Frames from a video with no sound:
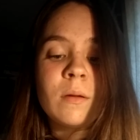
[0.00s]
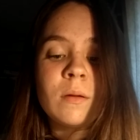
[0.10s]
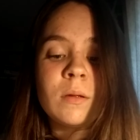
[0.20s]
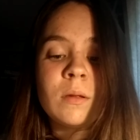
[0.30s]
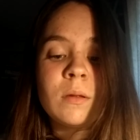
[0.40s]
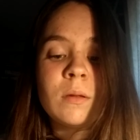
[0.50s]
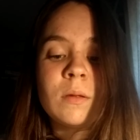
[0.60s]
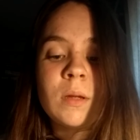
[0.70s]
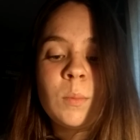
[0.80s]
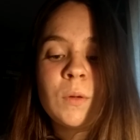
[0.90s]

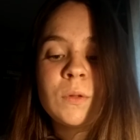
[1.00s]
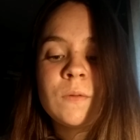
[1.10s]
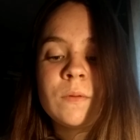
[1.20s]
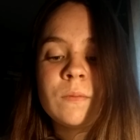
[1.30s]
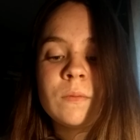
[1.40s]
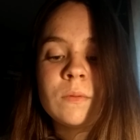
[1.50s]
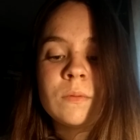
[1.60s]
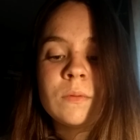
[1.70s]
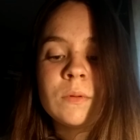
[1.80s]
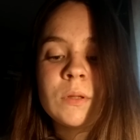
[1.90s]
then you
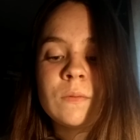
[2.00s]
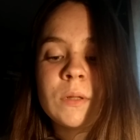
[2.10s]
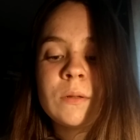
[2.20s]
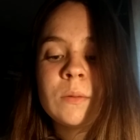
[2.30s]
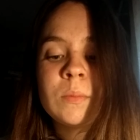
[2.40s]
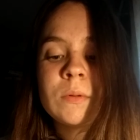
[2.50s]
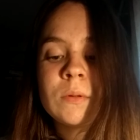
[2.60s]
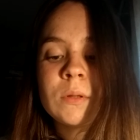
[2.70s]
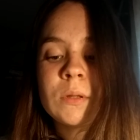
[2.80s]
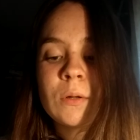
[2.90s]
develop
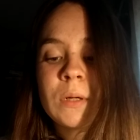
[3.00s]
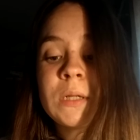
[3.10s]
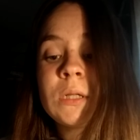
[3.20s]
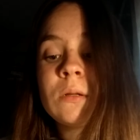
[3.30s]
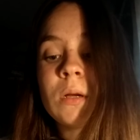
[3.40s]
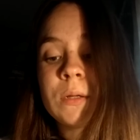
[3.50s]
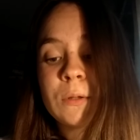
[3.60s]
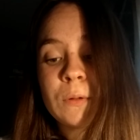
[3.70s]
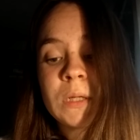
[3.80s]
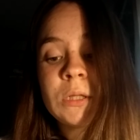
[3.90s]
greater and
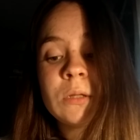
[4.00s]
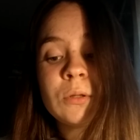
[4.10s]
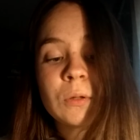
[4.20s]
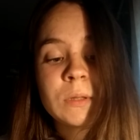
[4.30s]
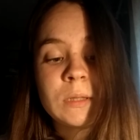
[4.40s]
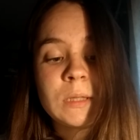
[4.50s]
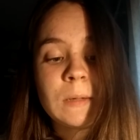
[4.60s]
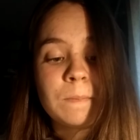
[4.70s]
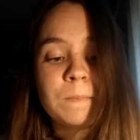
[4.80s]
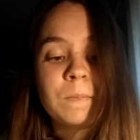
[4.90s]
greater toxicity.
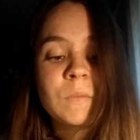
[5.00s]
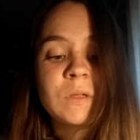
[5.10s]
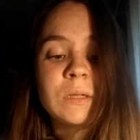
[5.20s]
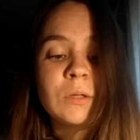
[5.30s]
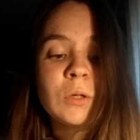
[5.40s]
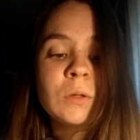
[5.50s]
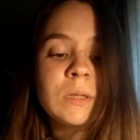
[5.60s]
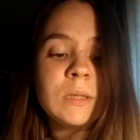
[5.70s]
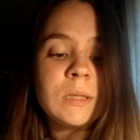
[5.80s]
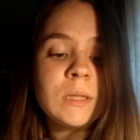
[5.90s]
The
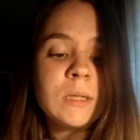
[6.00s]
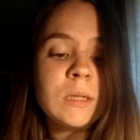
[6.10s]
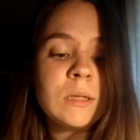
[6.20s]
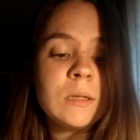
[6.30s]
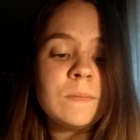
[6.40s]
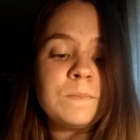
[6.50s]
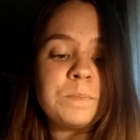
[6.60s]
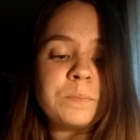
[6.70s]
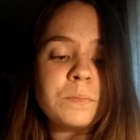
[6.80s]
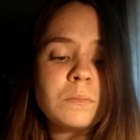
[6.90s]
toxicity
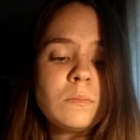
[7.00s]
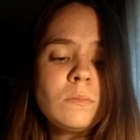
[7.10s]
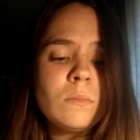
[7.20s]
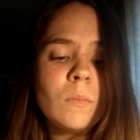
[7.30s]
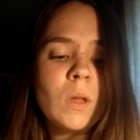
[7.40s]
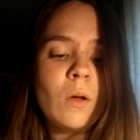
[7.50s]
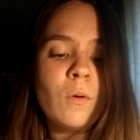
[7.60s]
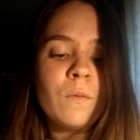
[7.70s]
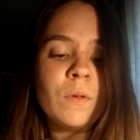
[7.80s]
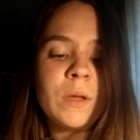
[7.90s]

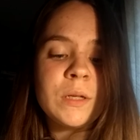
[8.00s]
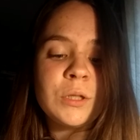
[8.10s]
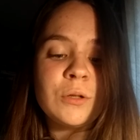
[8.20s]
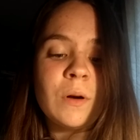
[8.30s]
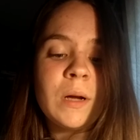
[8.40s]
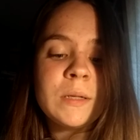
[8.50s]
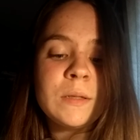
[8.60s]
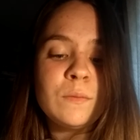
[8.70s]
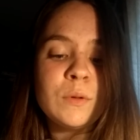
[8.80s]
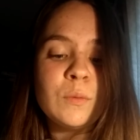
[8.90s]
all these
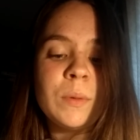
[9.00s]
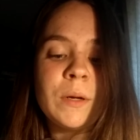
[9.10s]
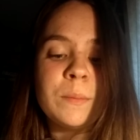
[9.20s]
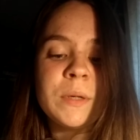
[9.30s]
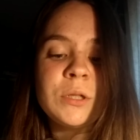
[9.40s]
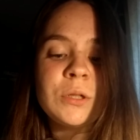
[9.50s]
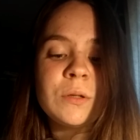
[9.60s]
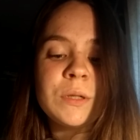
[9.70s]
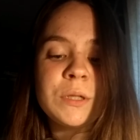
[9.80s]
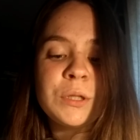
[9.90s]
drugs will be a
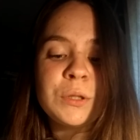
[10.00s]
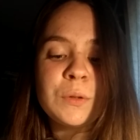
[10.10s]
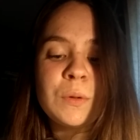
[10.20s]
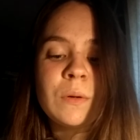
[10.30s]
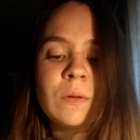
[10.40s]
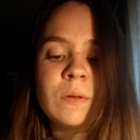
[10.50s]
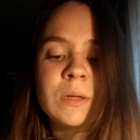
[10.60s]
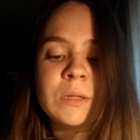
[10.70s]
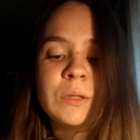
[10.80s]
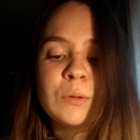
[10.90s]
major issue
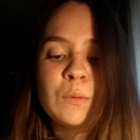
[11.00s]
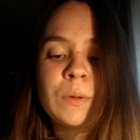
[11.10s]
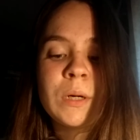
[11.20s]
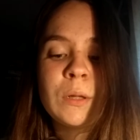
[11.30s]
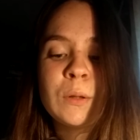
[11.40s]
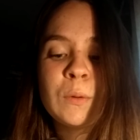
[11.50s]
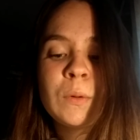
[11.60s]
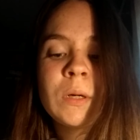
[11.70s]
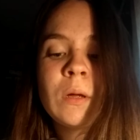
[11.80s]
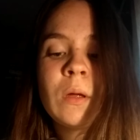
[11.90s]
that we'll
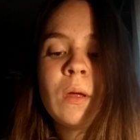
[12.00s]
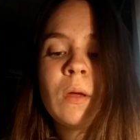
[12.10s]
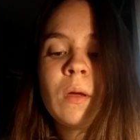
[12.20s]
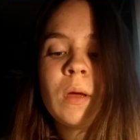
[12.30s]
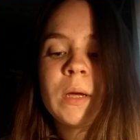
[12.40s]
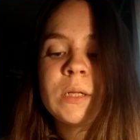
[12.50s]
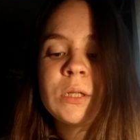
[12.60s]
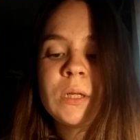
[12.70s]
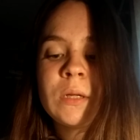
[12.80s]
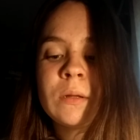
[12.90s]
look at
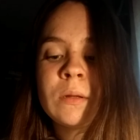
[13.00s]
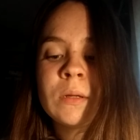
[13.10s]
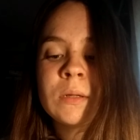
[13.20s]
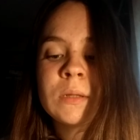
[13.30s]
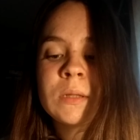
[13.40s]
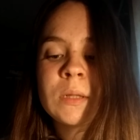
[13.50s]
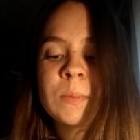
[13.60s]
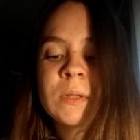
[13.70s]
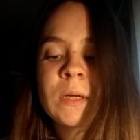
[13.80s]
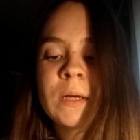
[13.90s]
in
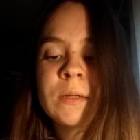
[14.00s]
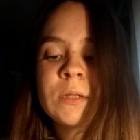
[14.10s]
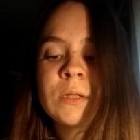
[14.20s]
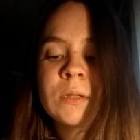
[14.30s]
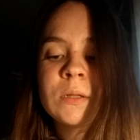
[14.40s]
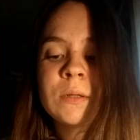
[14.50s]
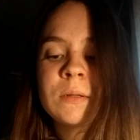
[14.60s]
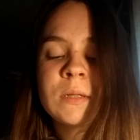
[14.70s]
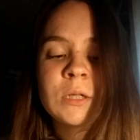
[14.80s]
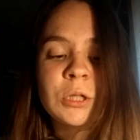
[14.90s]
subsequent
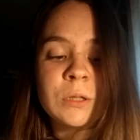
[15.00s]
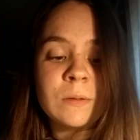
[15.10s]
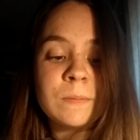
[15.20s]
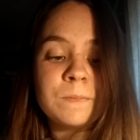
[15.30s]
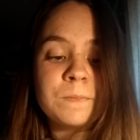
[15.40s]
session.